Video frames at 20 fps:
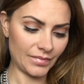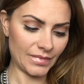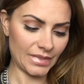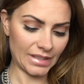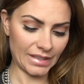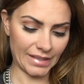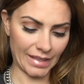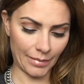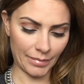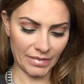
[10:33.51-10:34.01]

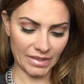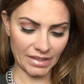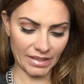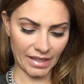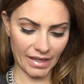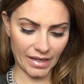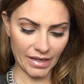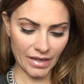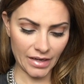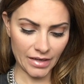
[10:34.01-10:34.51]
Snap this
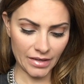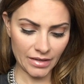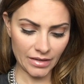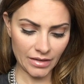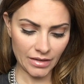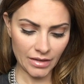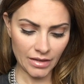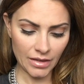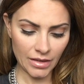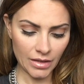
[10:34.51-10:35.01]
guy on,
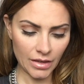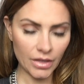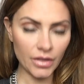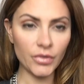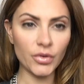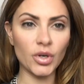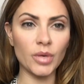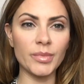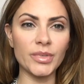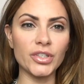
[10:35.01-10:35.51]

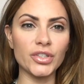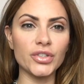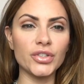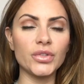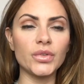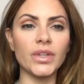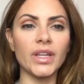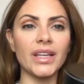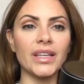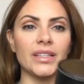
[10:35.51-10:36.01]
throw him in your
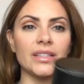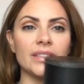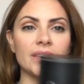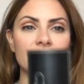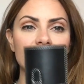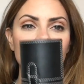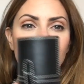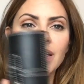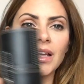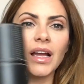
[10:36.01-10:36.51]
suitcase,
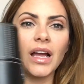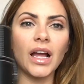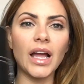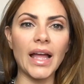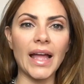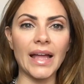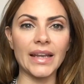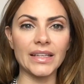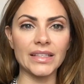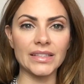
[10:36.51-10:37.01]

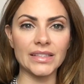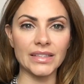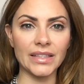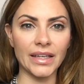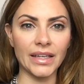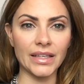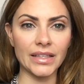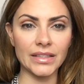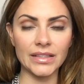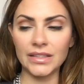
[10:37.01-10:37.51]
and it's
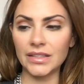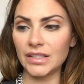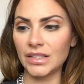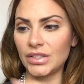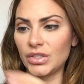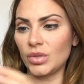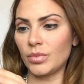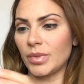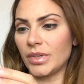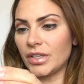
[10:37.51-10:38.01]
like,
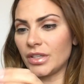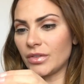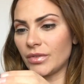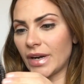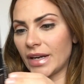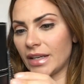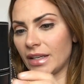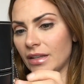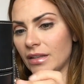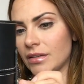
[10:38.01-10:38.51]
stupid, you're
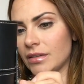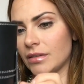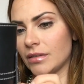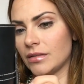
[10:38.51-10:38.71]
ready.